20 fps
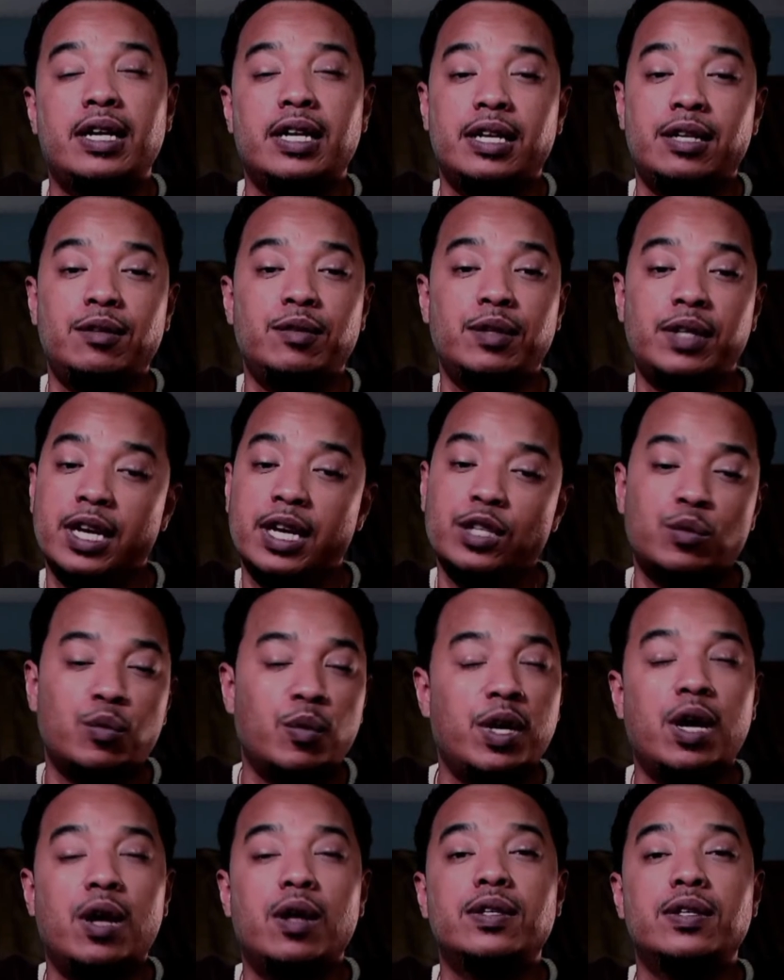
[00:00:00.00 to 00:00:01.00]
And yes,
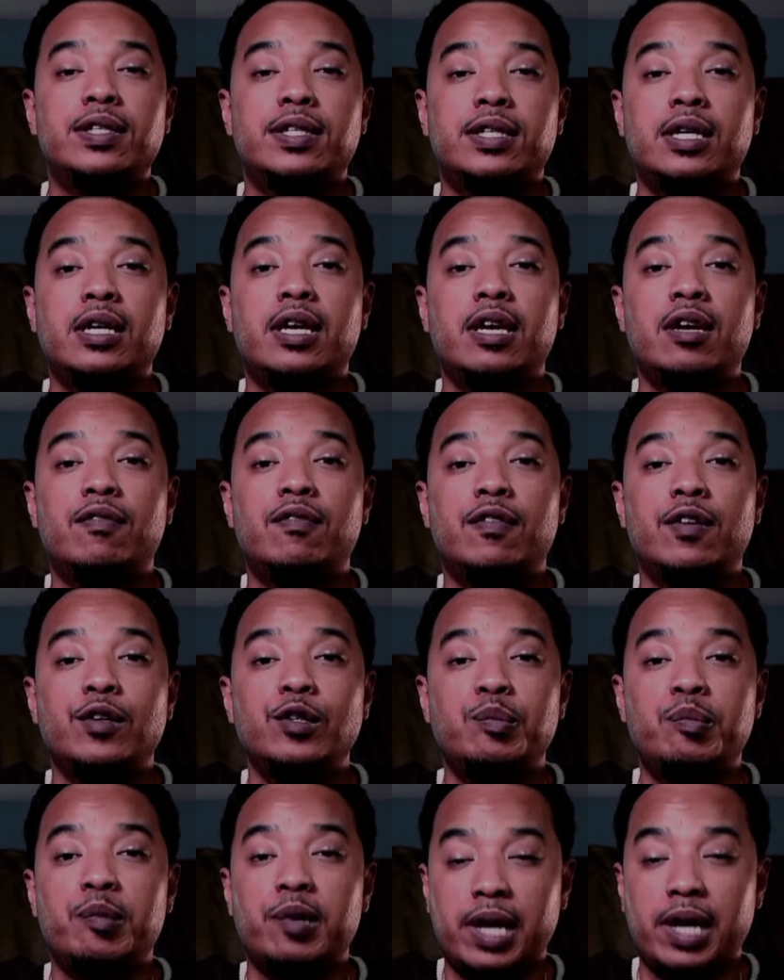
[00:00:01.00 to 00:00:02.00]
we all suck at
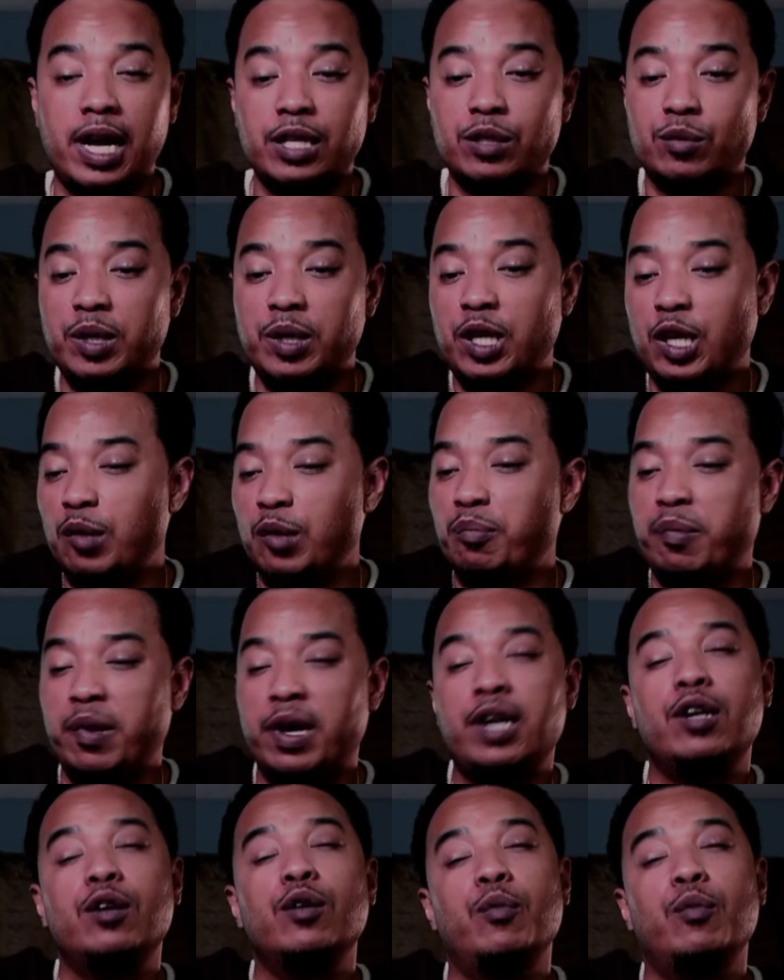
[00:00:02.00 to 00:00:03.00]
first, but as we get
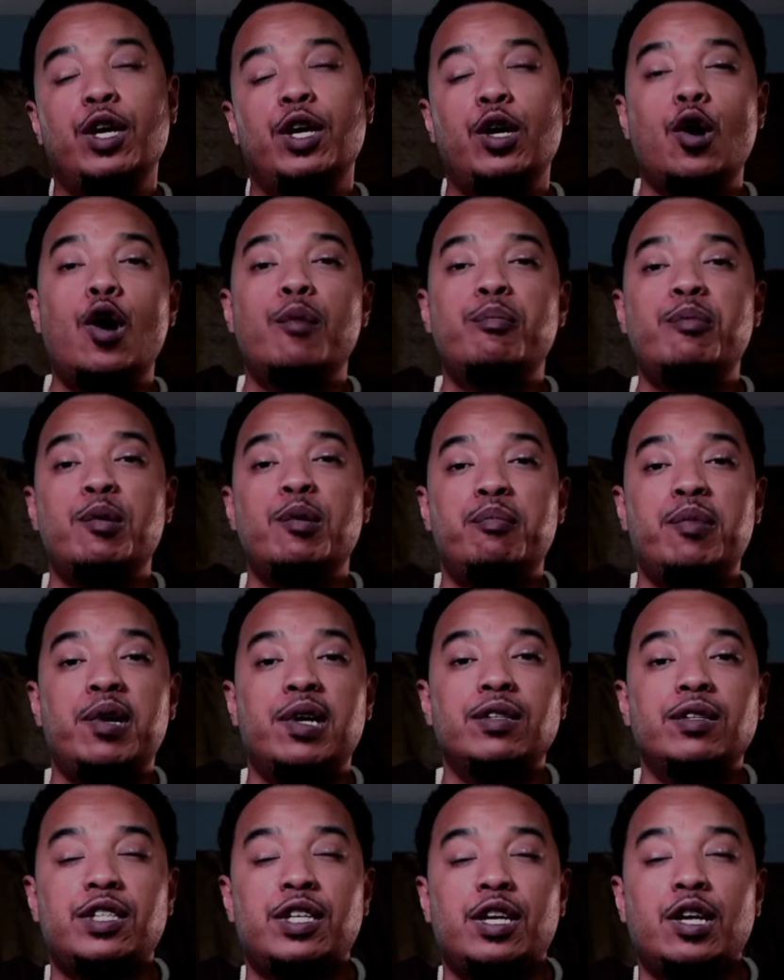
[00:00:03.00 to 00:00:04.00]
better, we go up in
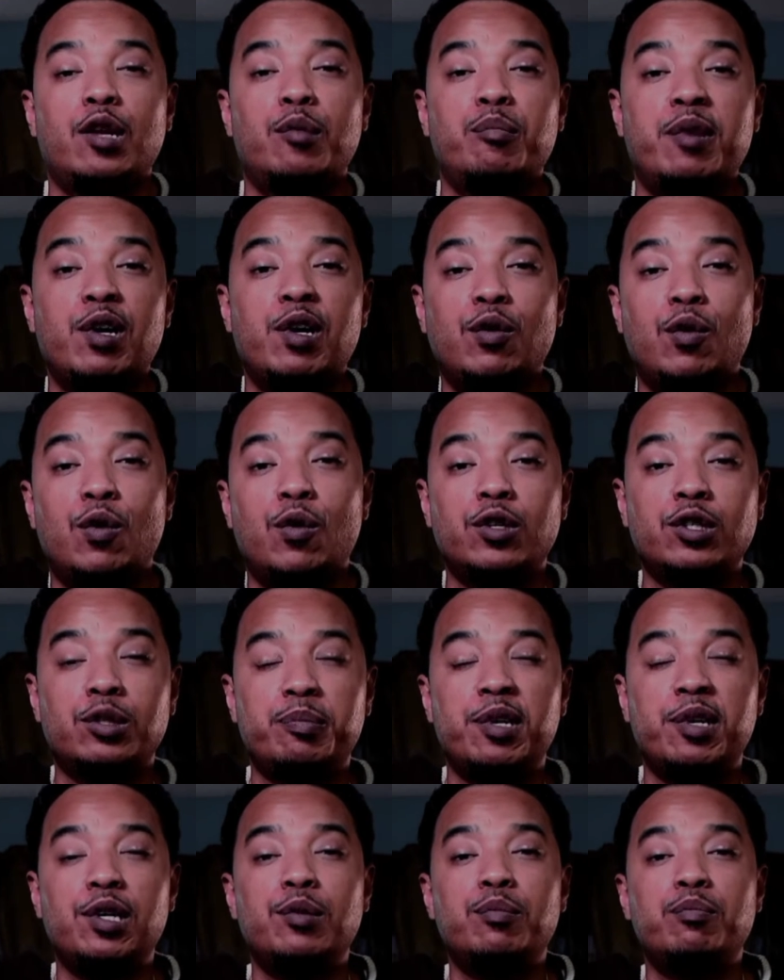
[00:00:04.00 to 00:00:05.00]
belts, yellow belt, orange
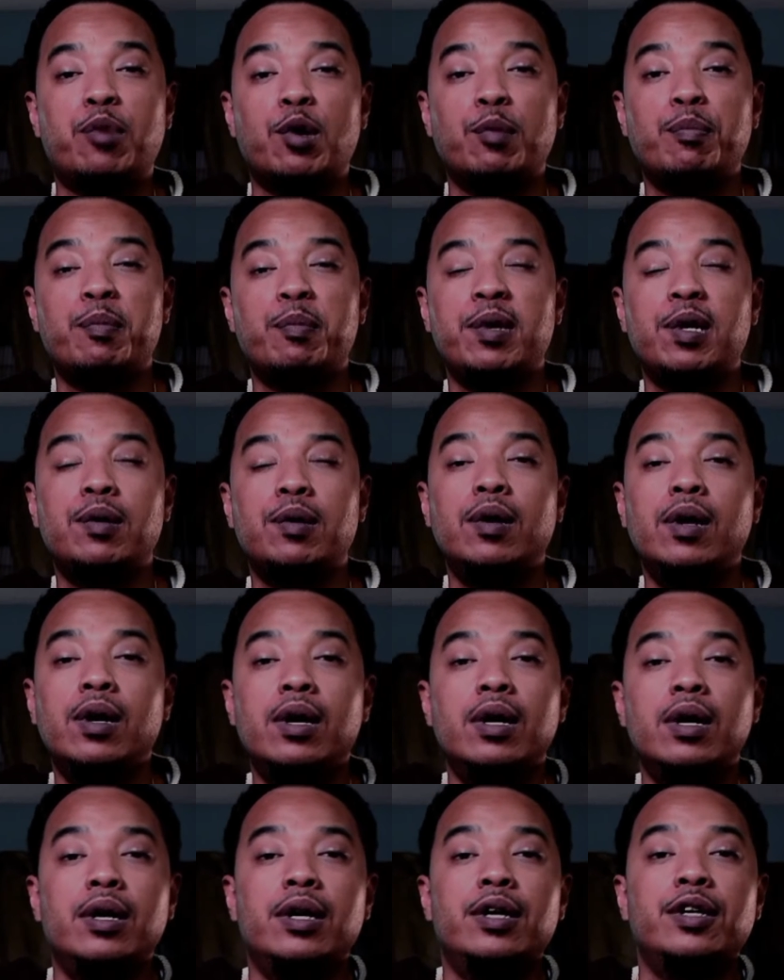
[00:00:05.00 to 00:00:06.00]
belt, purple belt.
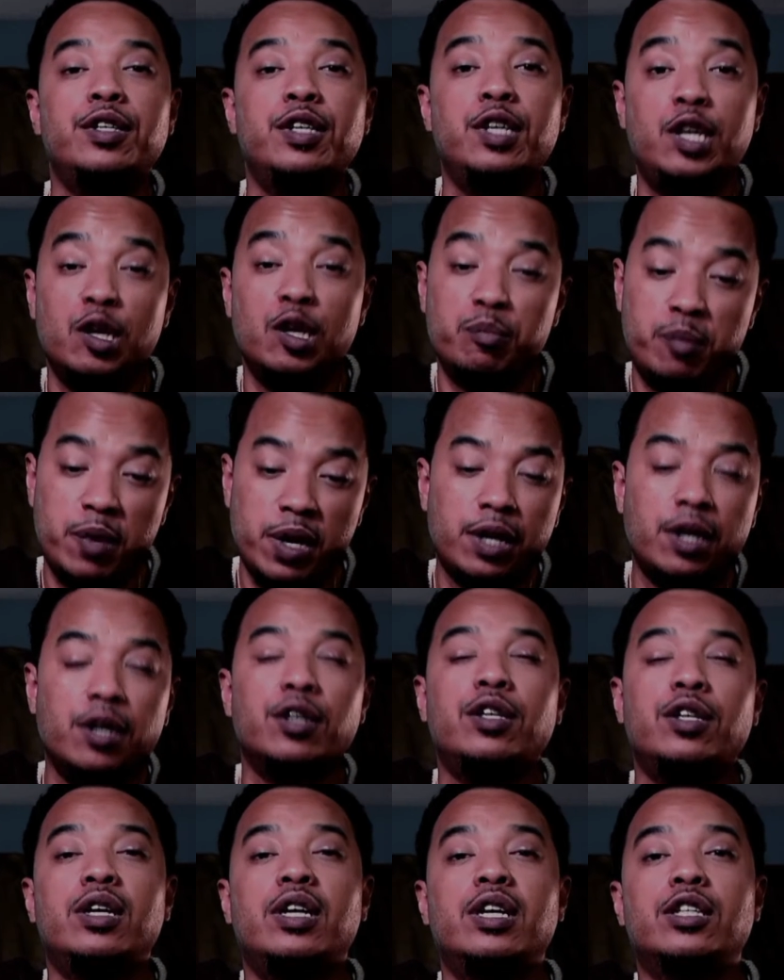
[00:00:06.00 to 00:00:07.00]
You get better,
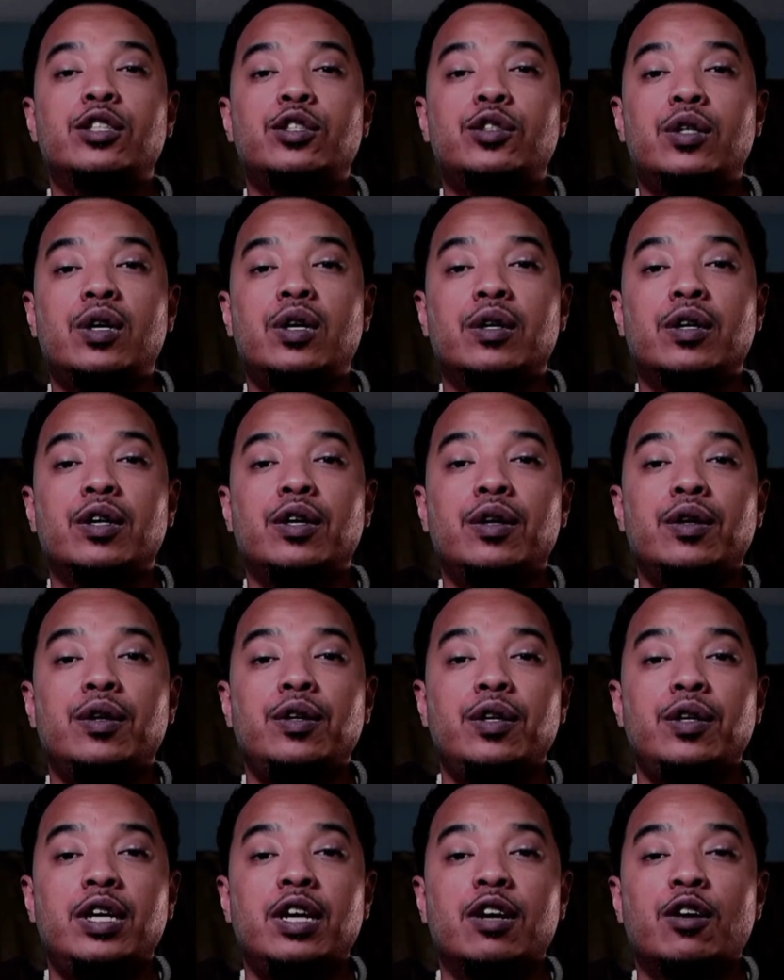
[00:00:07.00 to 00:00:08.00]
you get stronger,
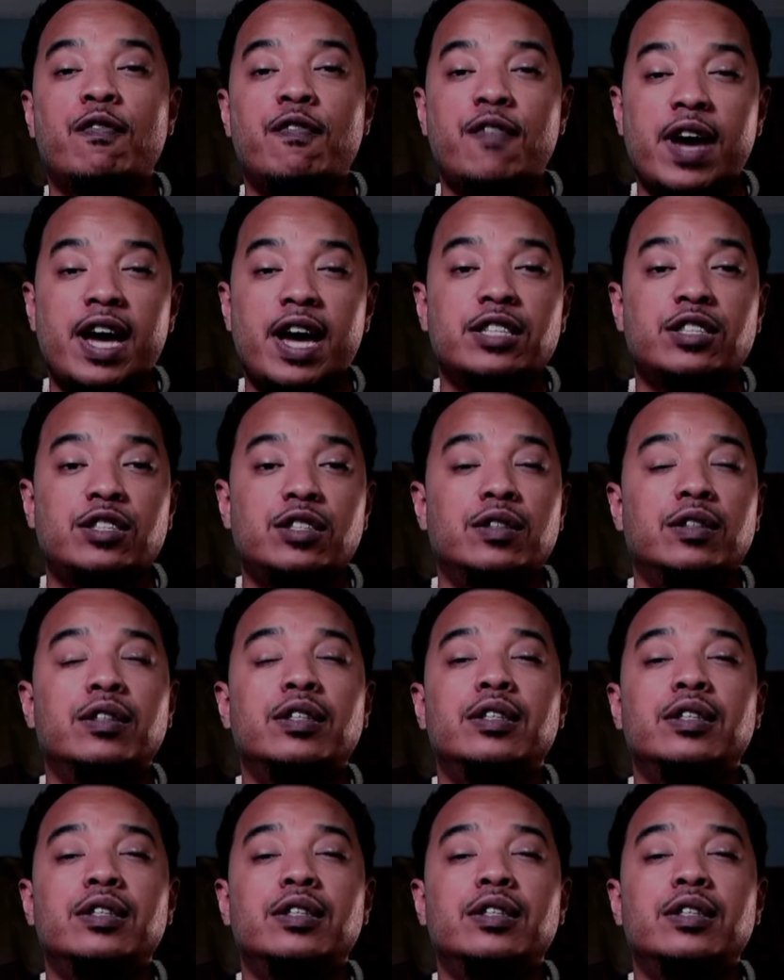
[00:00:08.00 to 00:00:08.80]
you get faster.